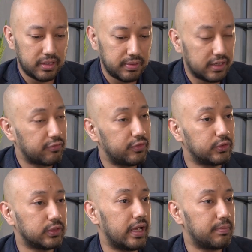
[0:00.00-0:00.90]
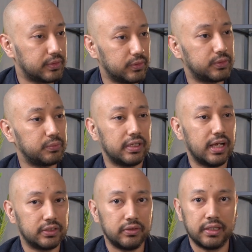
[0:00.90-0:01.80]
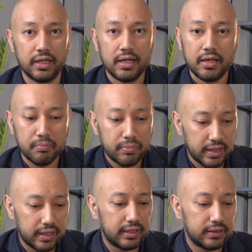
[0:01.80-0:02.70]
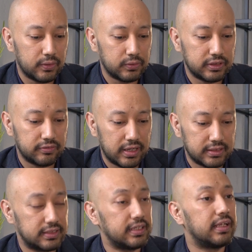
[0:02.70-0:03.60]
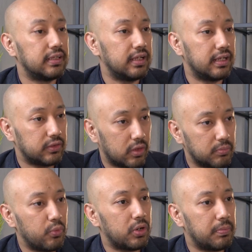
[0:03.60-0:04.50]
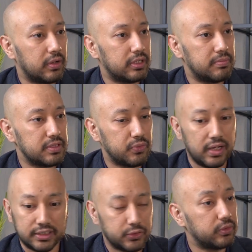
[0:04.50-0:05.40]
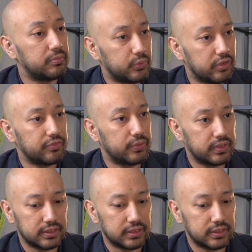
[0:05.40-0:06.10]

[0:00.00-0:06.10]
in our future episodes we could actually bring those devices and talk more about them as well and show them to our viewers.